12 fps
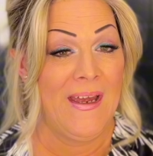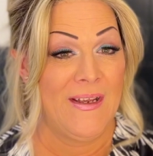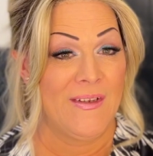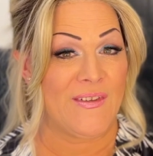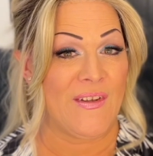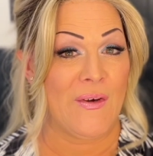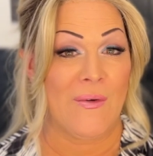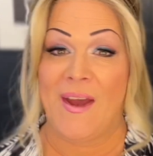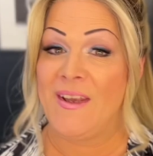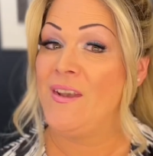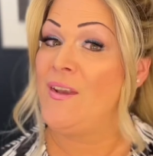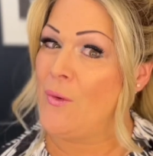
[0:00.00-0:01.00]
So
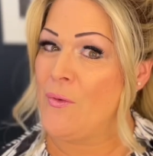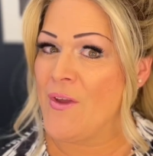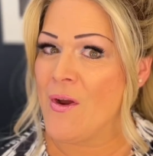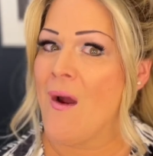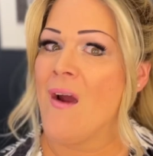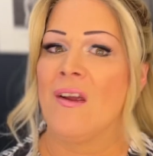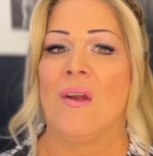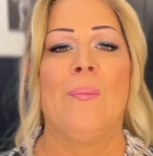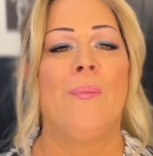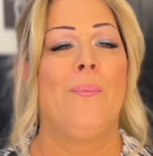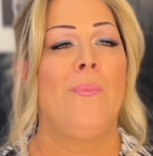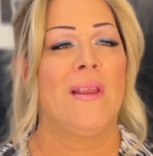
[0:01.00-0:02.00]
I know there are a
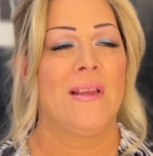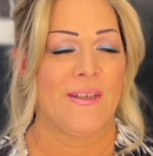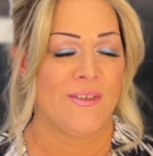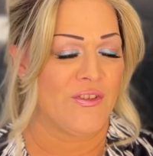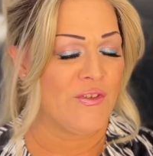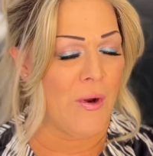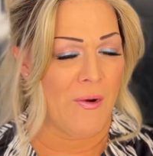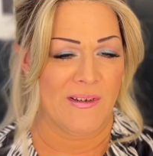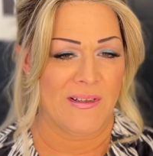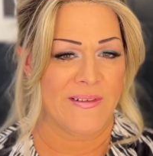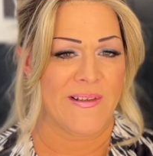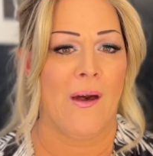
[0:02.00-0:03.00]
million
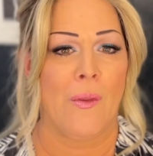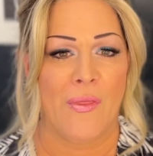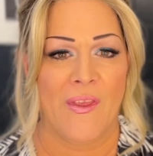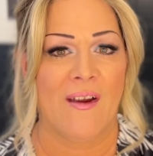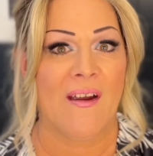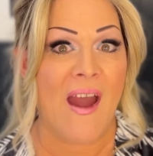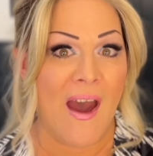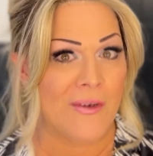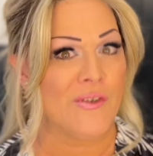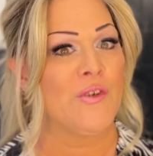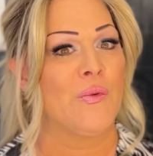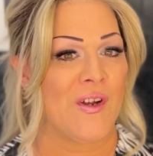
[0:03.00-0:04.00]
tutorials out there how
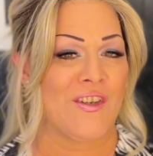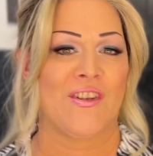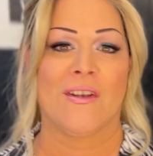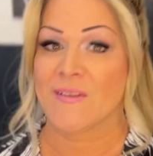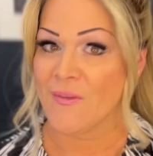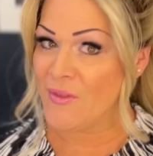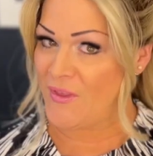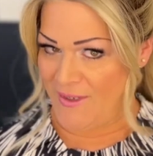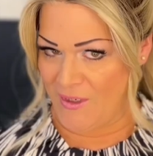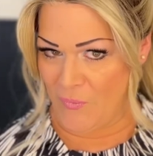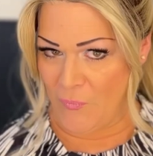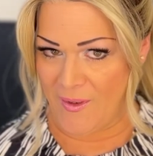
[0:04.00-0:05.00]
to wash your
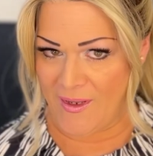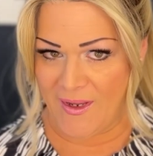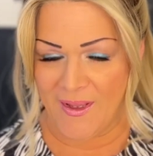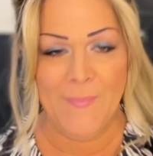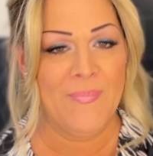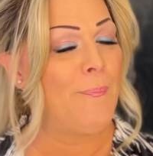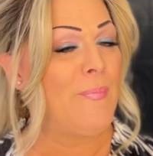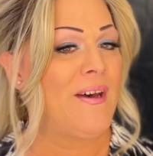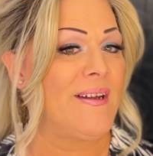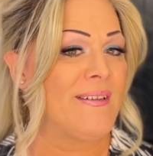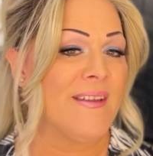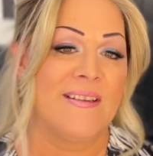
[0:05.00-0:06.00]
synthetic wig,
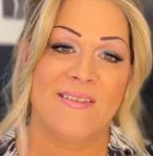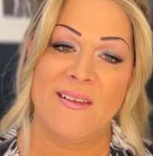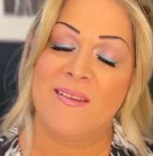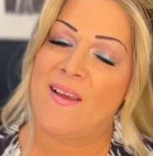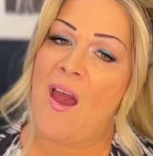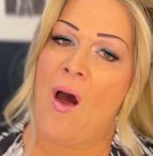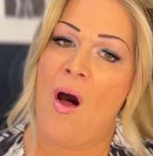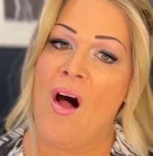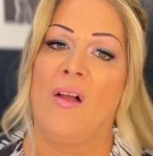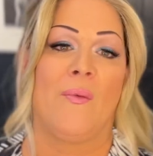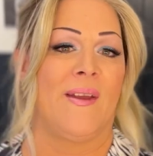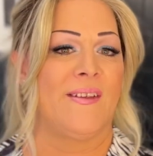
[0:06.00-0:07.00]
but since I
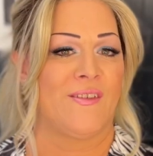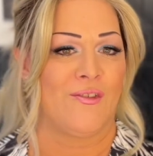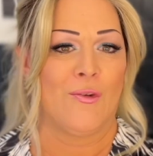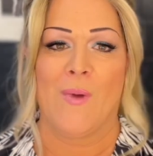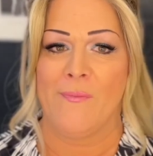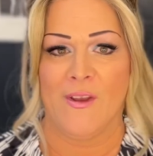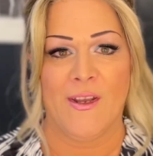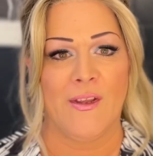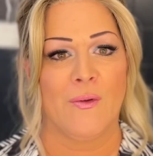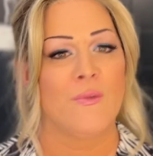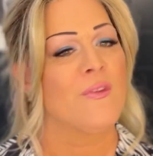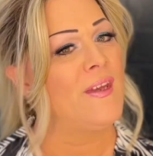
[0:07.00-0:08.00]
always do my
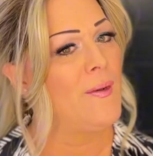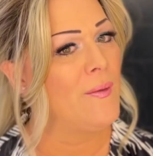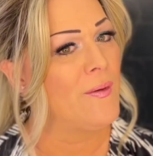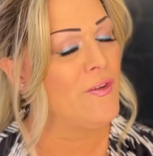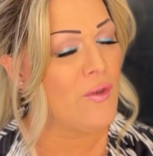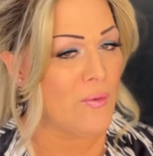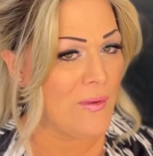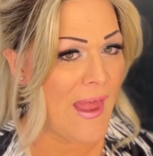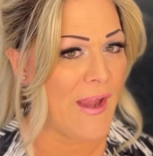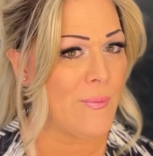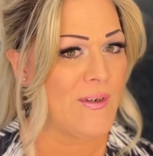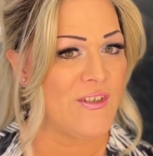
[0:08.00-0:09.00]
videos in 2
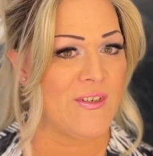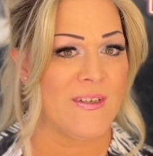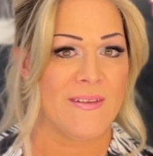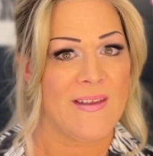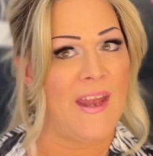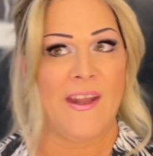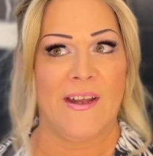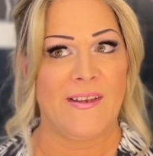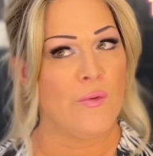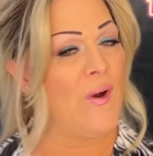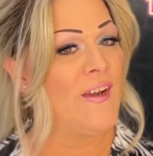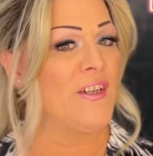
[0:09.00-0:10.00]
languages and I did
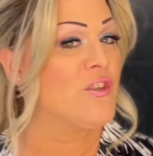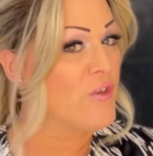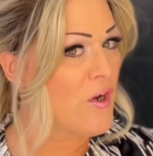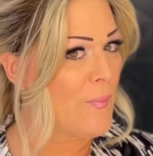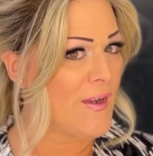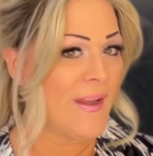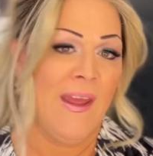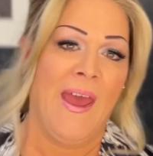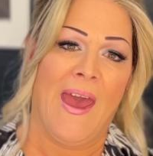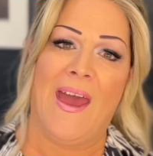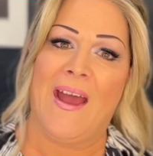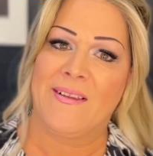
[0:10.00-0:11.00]
one in German,
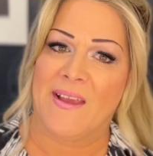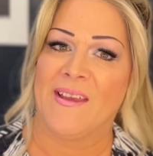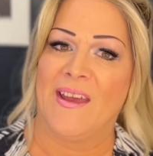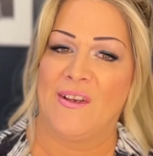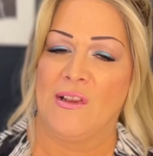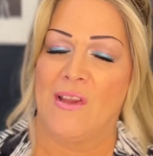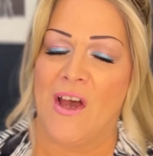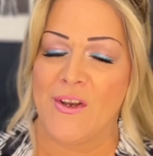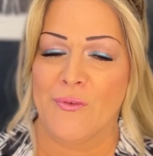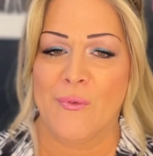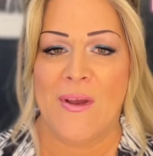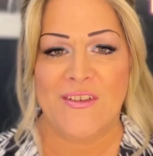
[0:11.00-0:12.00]
as I get a lot
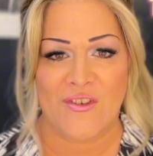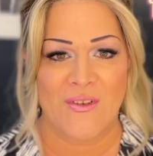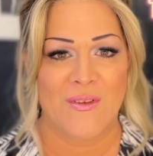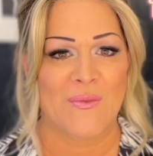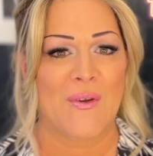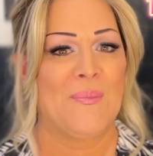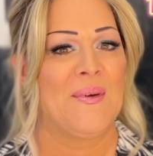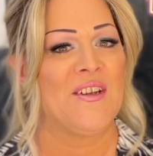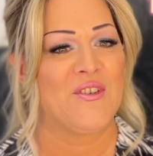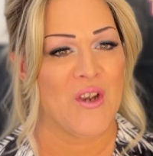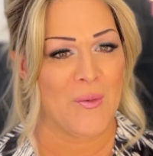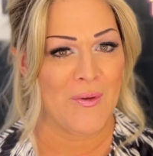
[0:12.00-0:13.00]
of questions from my
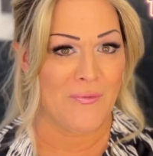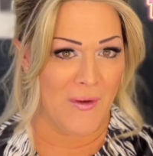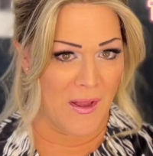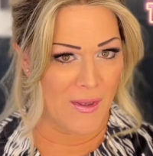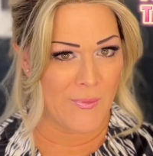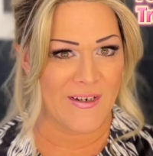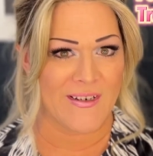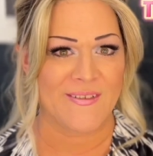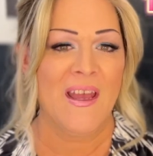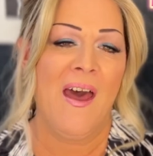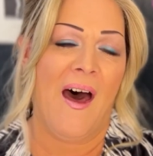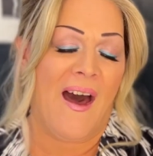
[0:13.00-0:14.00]
German followers,
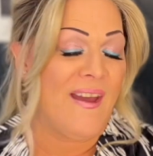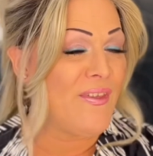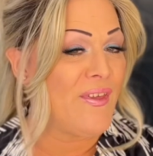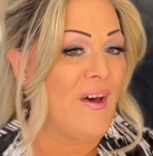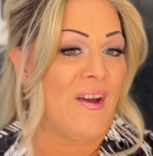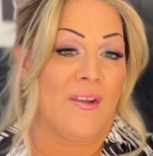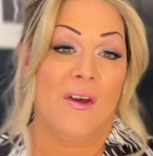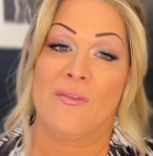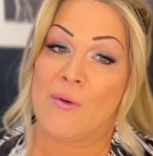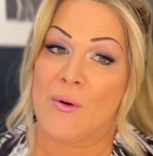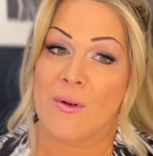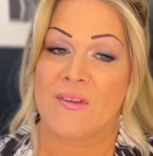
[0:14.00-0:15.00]
I thought of
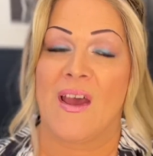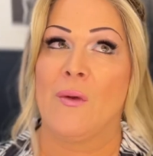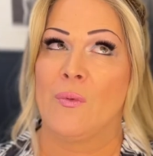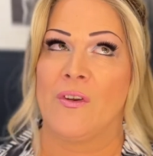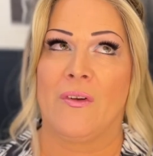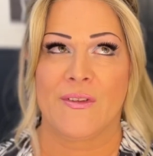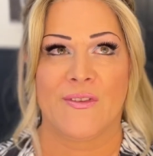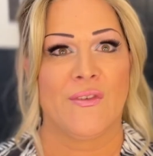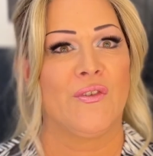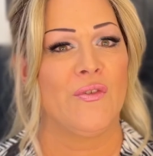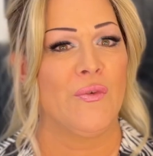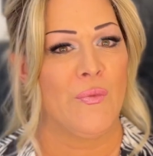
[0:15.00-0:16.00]
course I would also
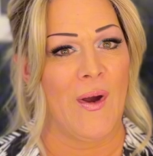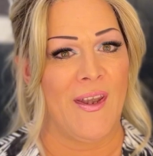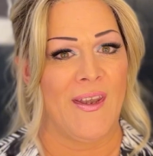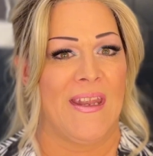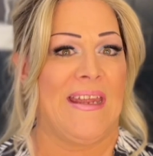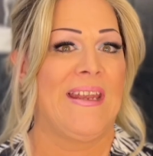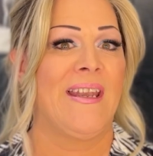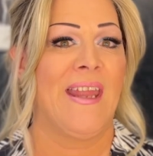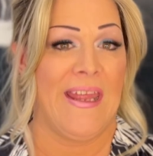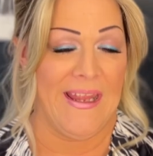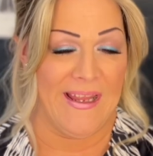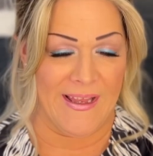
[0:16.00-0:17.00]
do one in
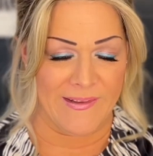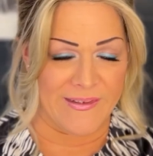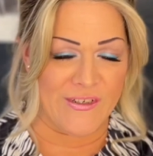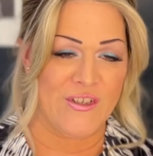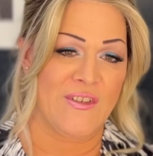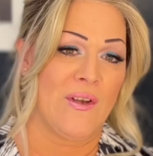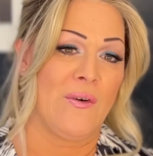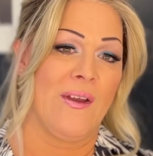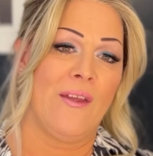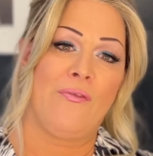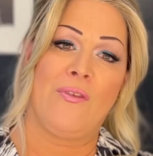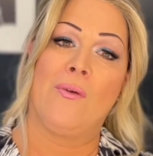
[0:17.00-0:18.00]
English. So
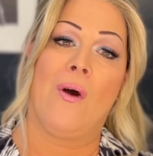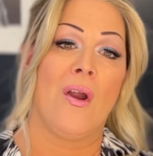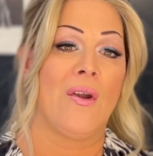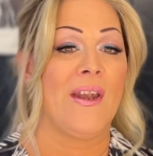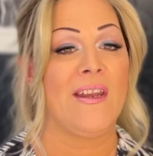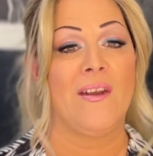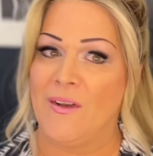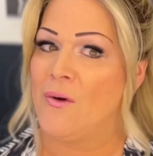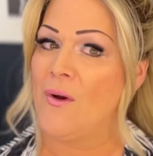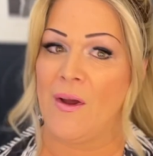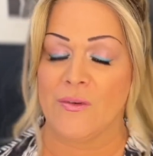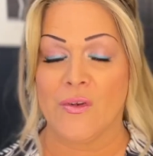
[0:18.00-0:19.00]
if you already know
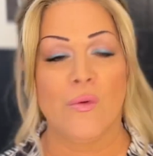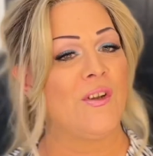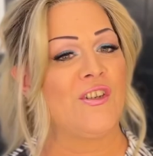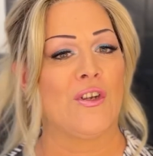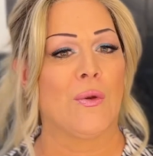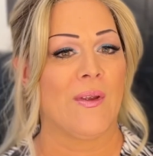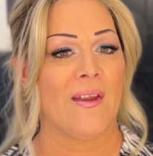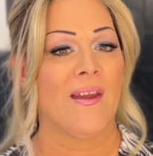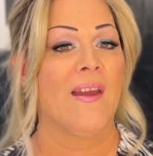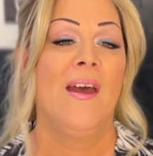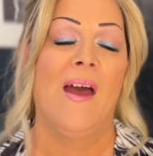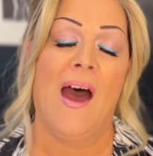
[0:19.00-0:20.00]
how to wash your wig,
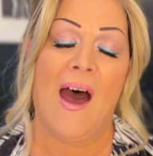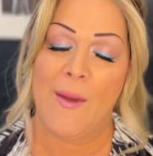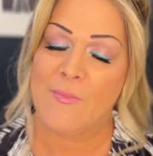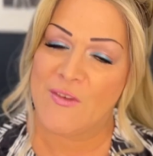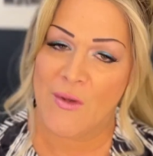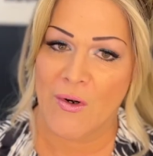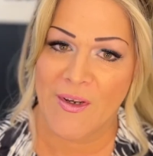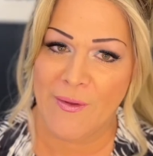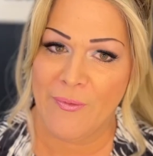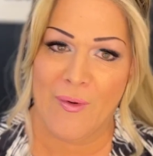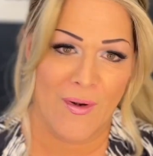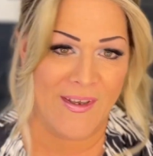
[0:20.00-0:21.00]
I'm sorry
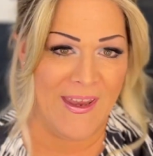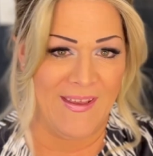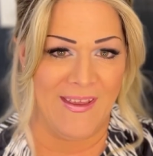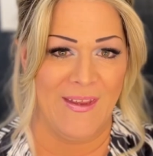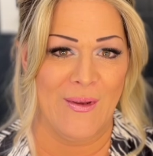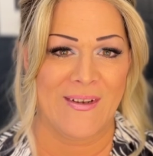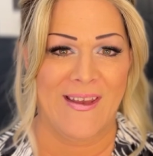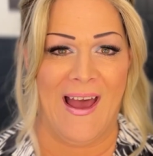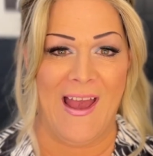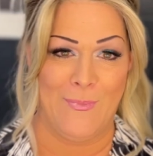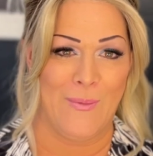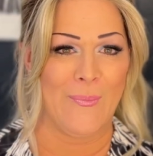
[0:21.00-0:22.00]
for taking your
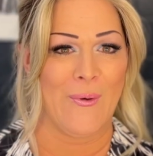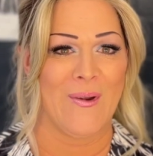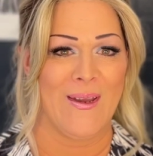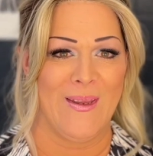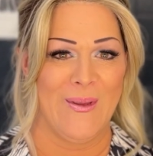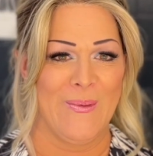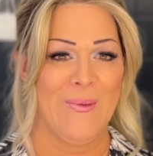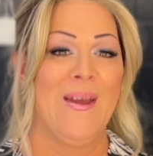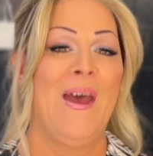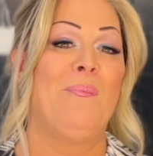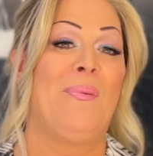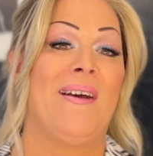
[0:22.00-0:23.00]
time and boring you,
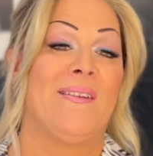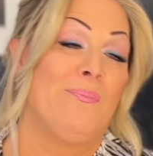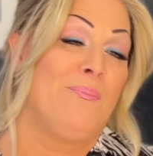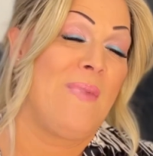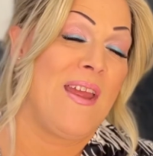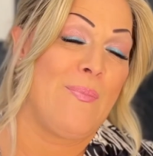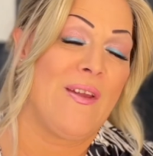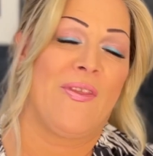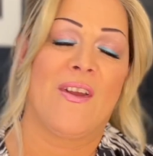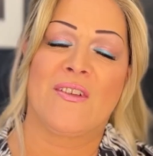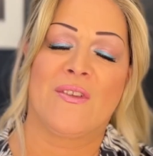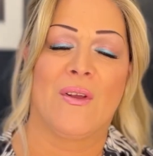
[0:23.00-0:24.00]
but maybe
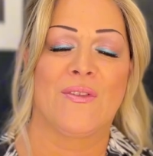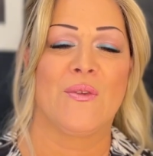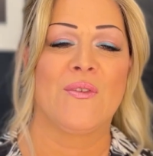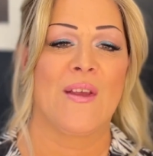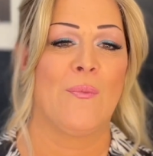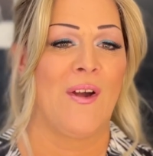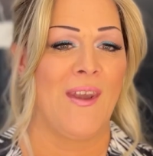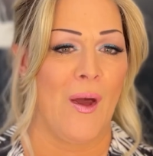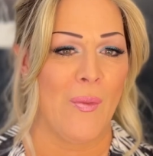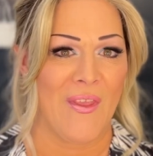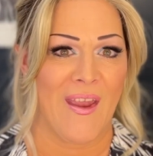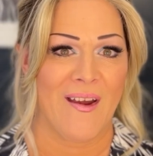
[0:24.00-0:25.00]
there's also someone
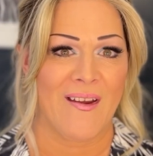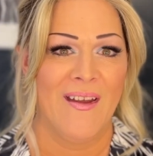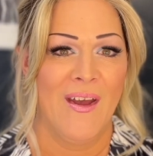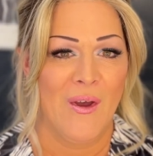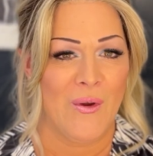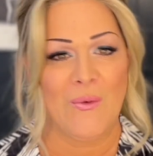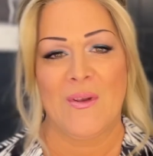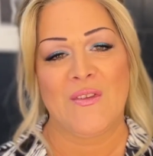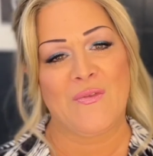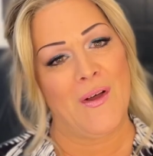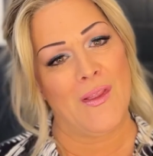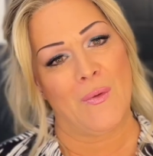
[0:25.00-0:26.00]
out there who is
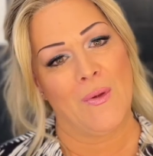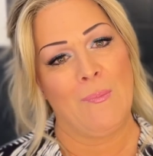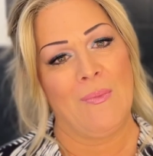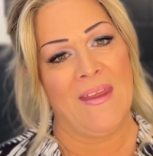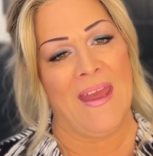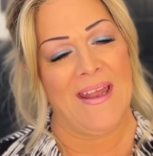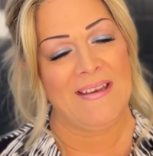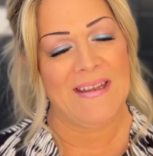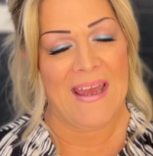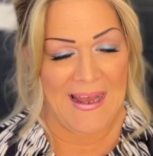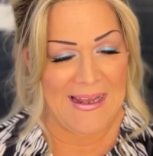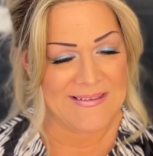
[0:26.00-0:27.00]
following me and
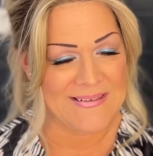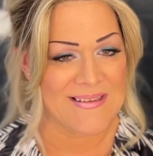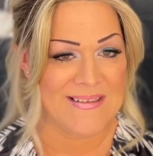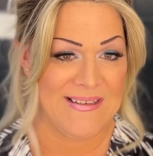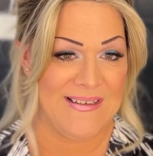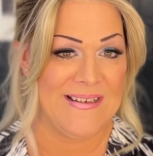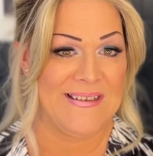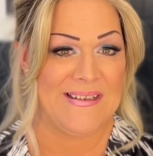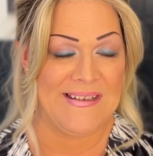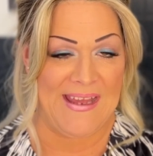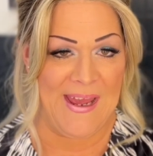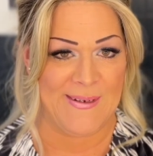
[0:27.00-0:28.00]
hasn't seen it
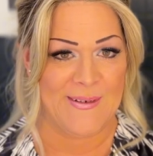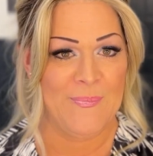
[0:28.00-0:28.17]
yet.